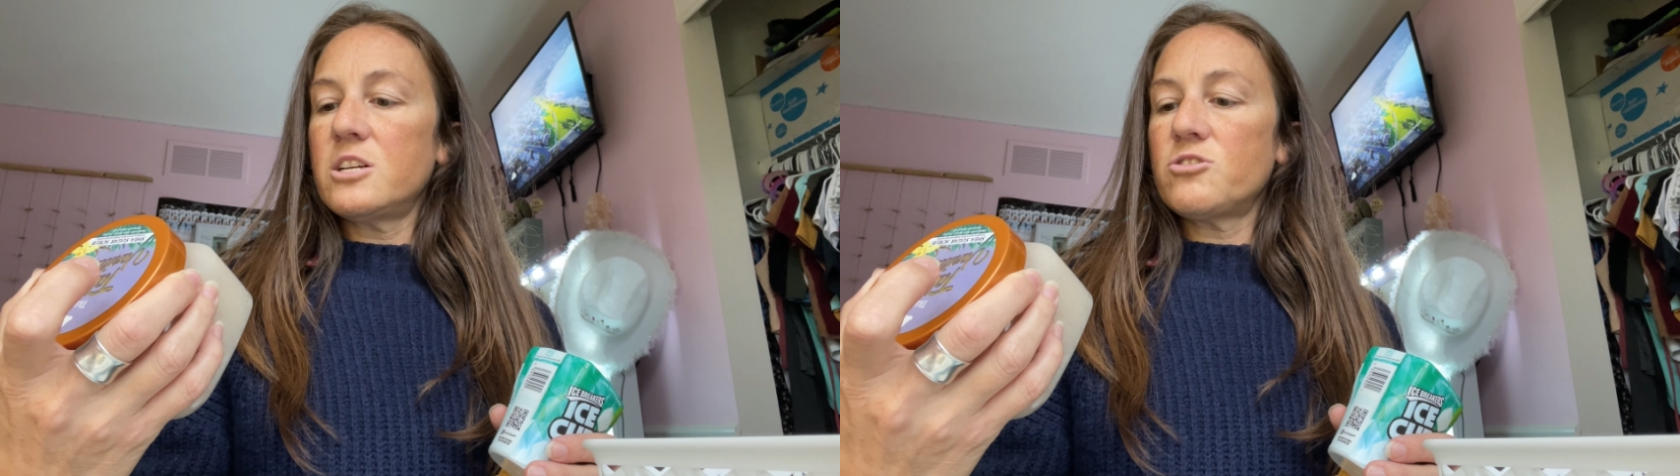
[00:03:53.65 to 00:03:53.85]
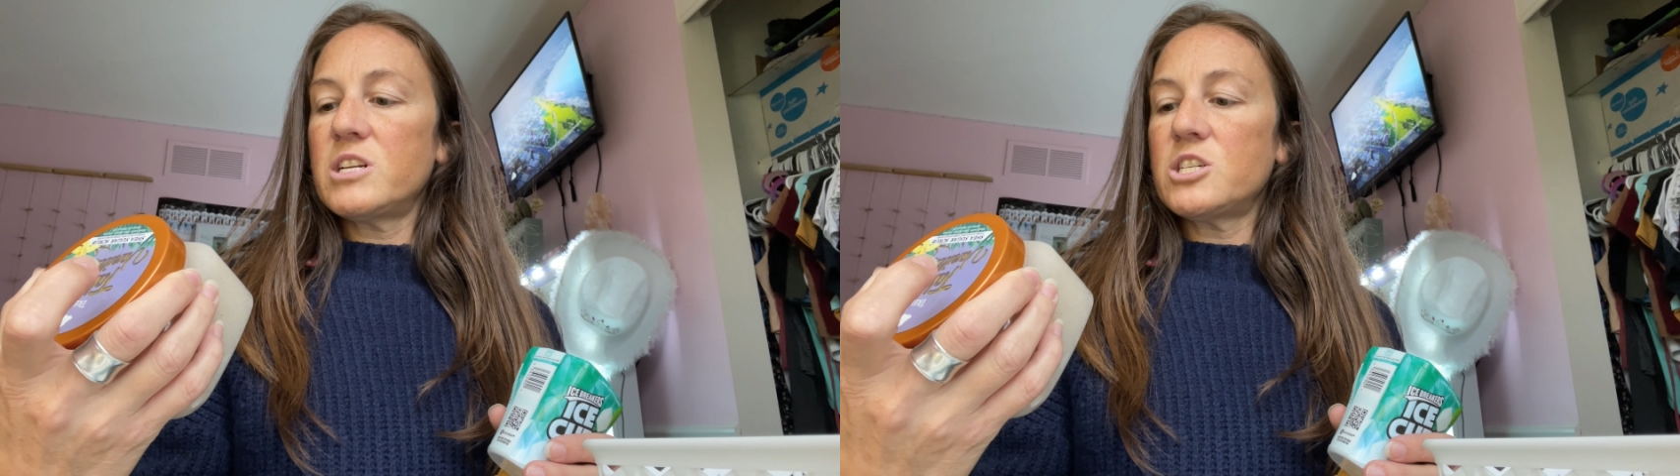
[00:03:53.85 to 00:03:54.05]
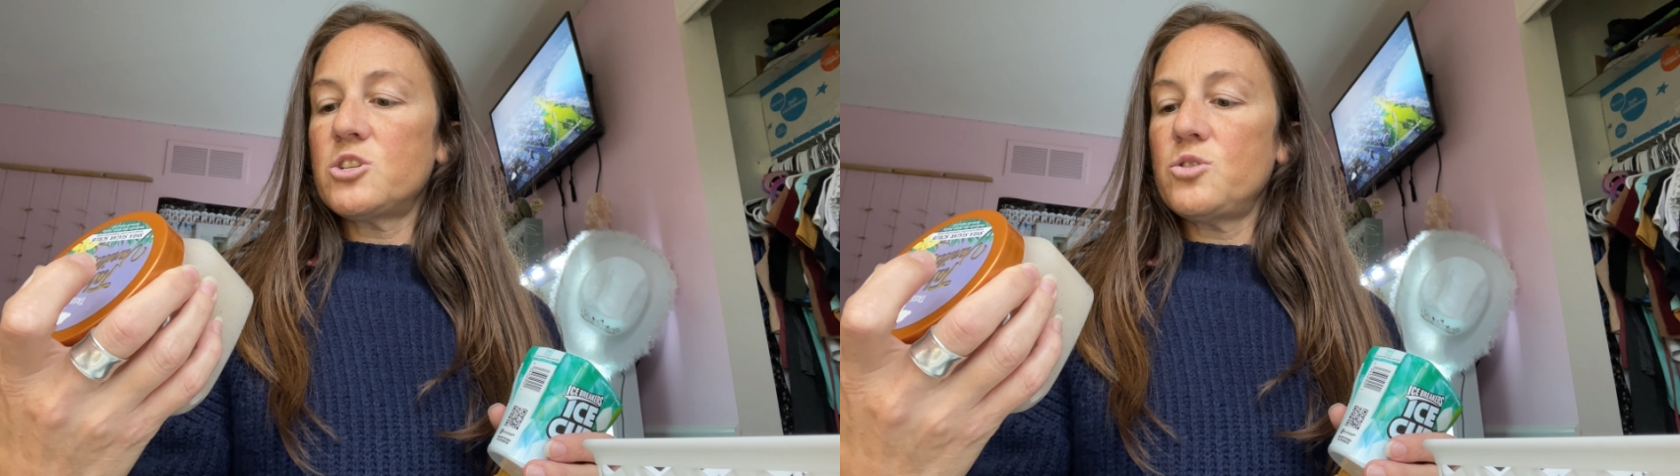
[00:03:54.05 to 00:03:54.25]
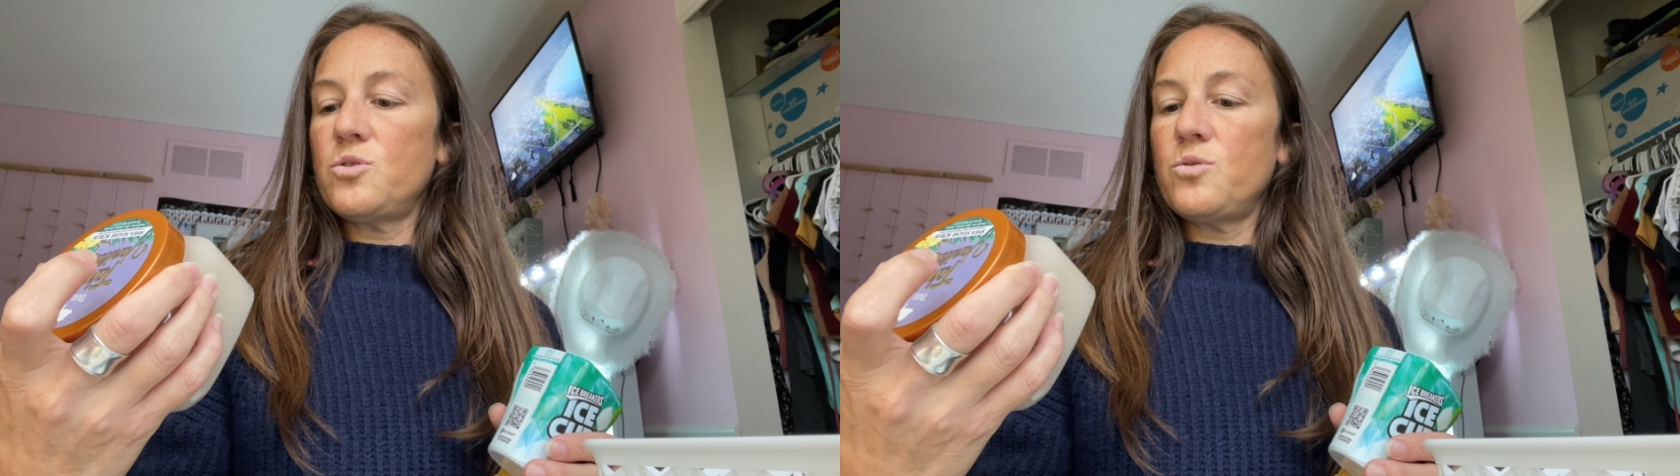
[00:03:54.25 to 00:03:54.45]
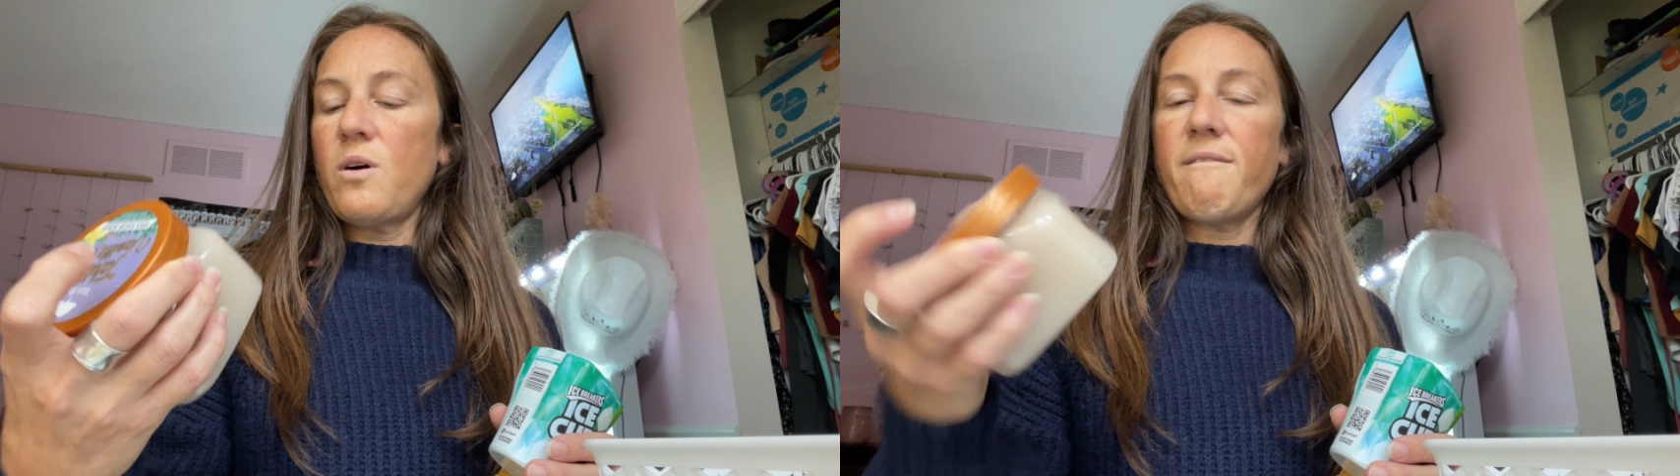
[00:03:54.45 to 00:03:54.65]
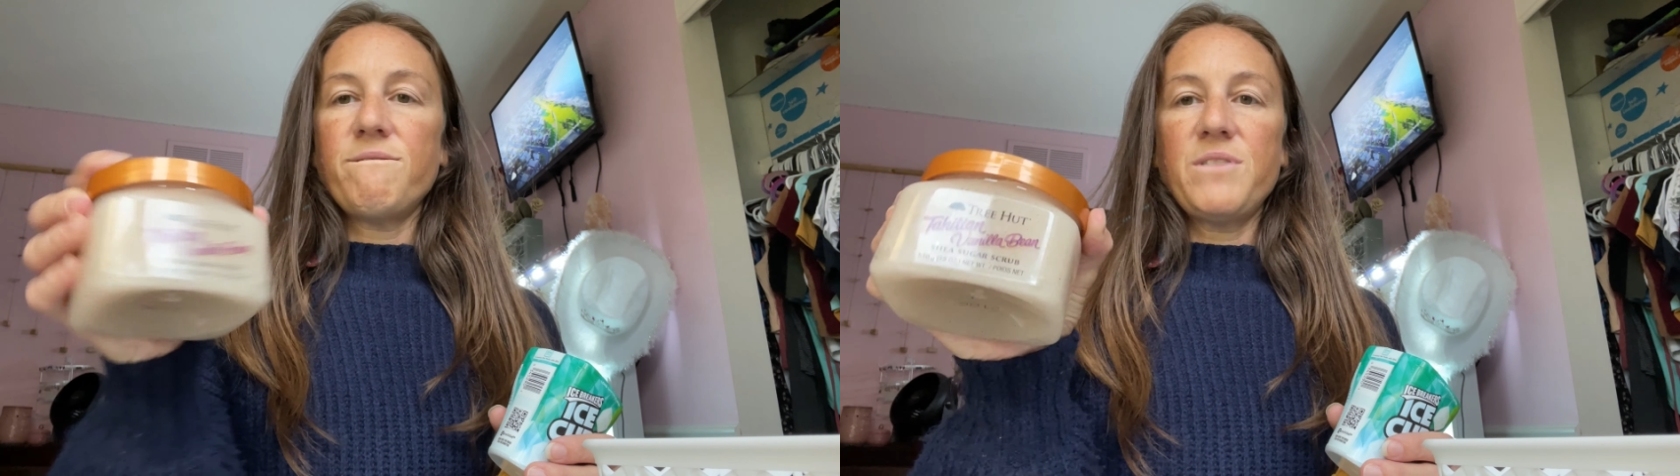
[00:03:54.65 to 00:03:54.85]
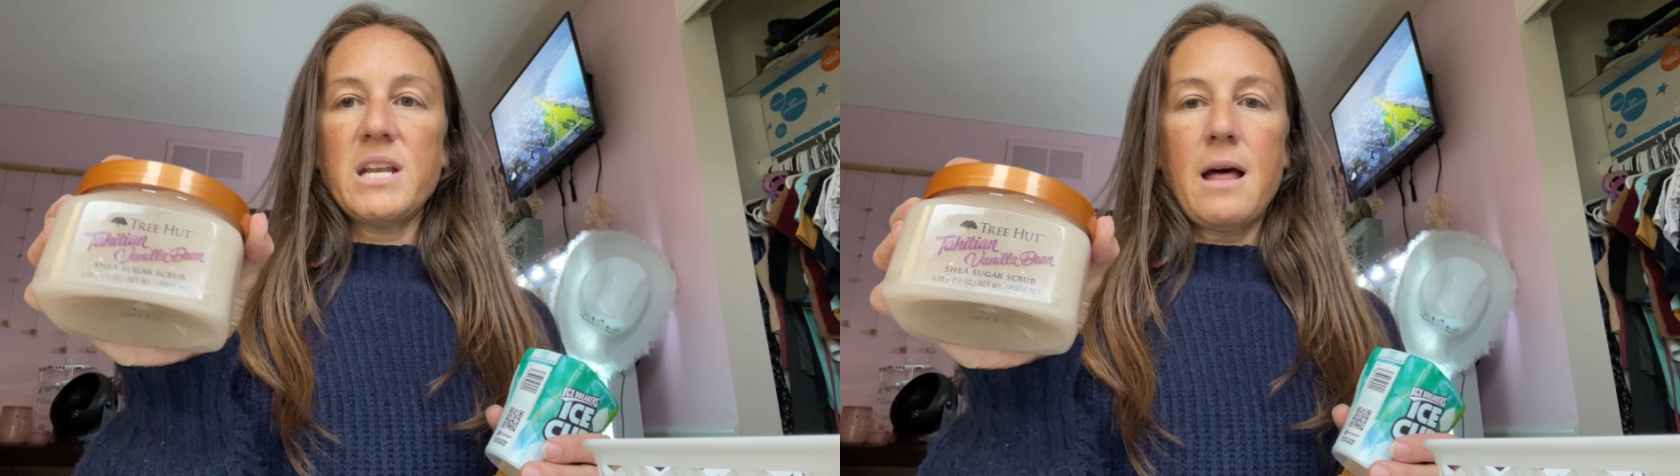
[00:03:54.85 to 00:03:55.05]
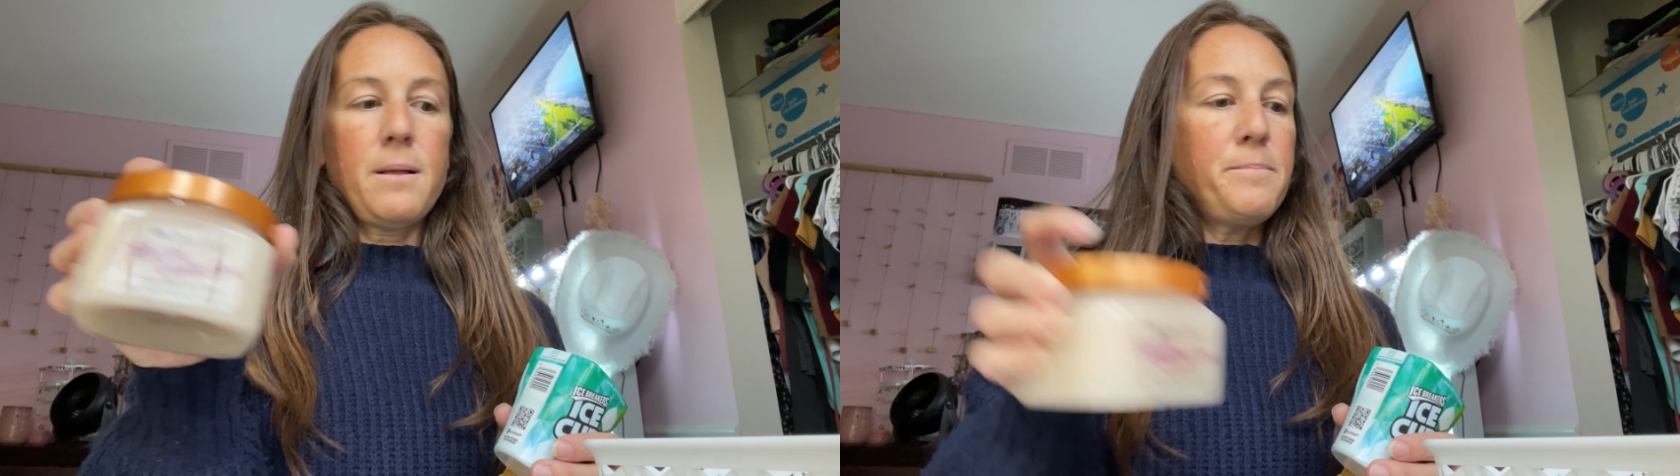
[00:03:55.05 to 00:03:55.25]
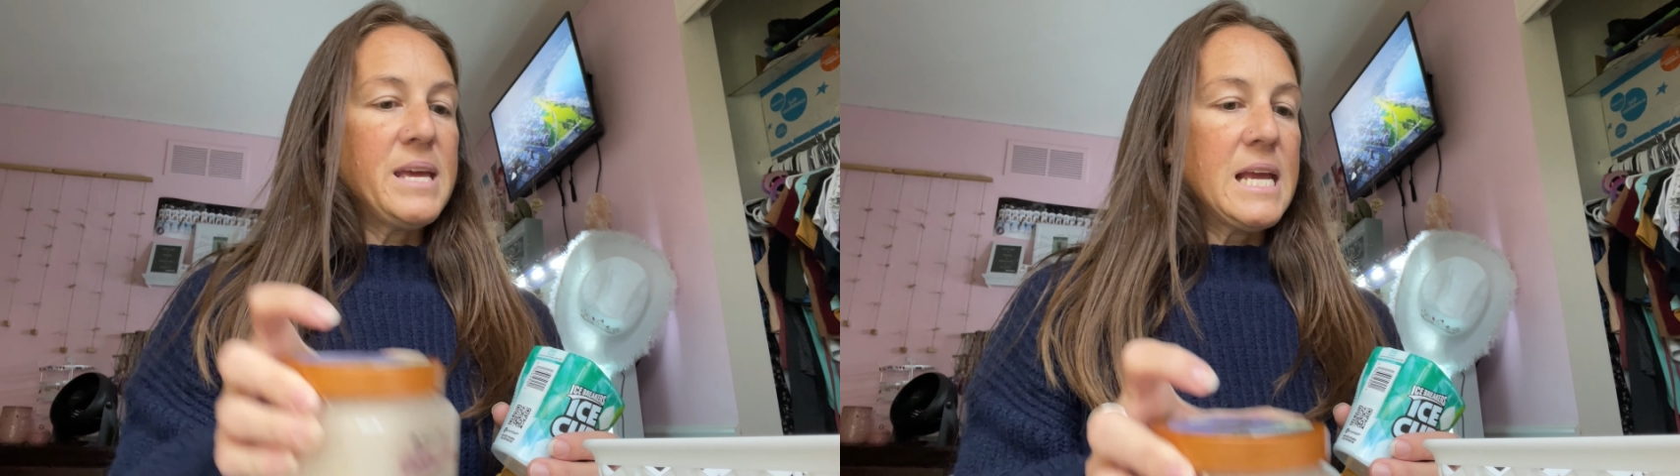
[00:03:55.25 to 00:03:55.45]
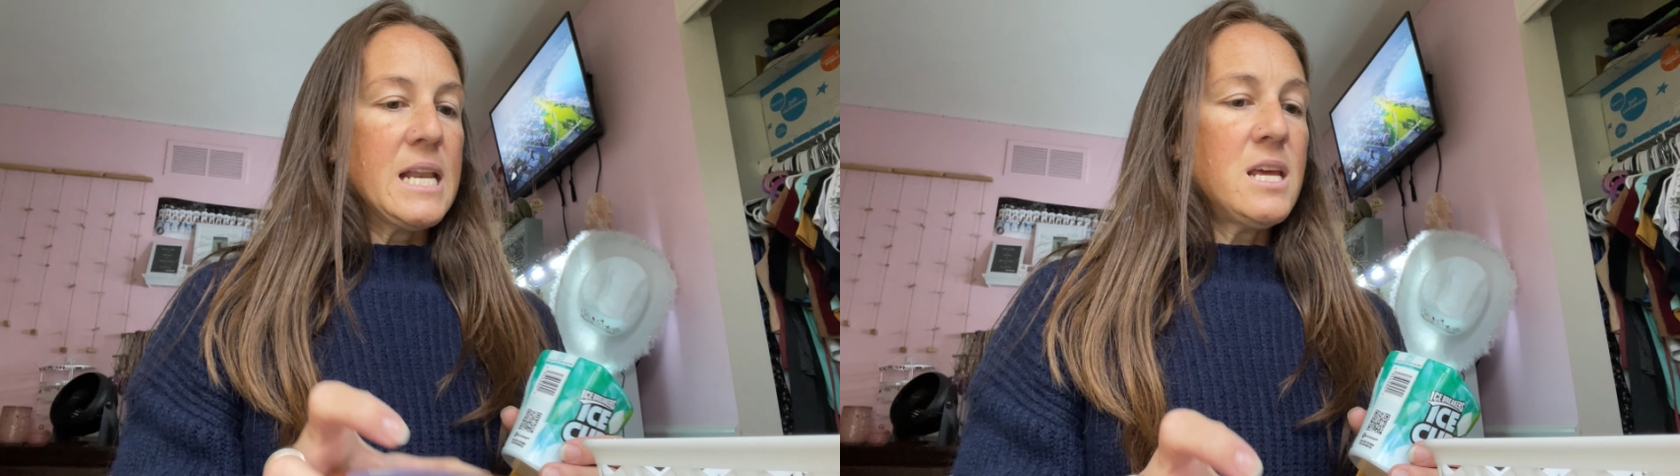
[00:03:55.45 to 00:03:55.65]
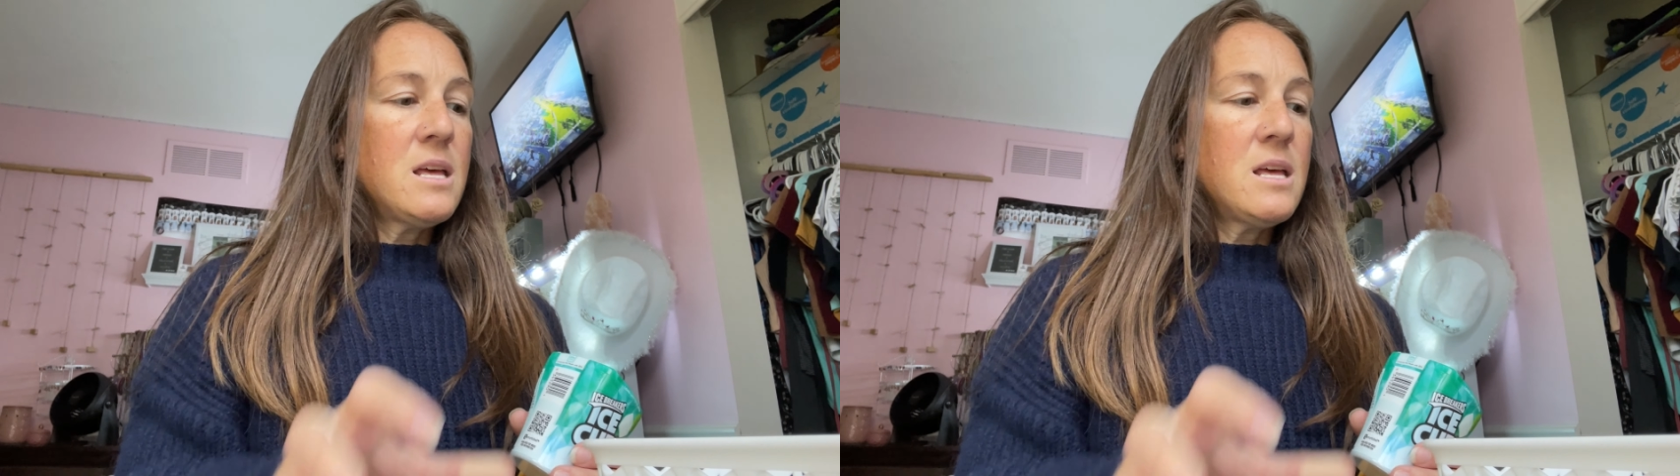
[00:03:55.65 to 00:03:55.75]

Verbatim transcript: traditional vanilla bean,